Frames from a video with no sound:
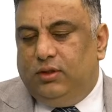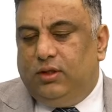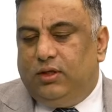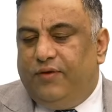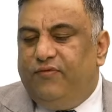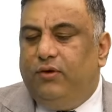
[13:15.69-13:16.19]

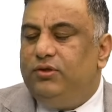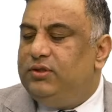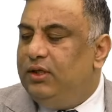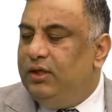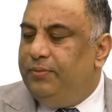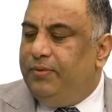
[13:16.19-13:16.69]
the
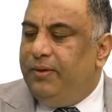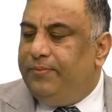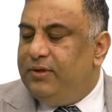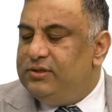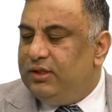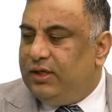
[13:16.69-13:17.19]
revolution in
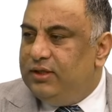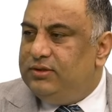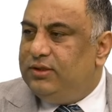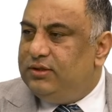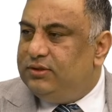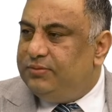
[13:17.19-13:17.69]
people's
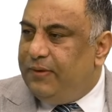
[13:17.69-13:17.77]
attention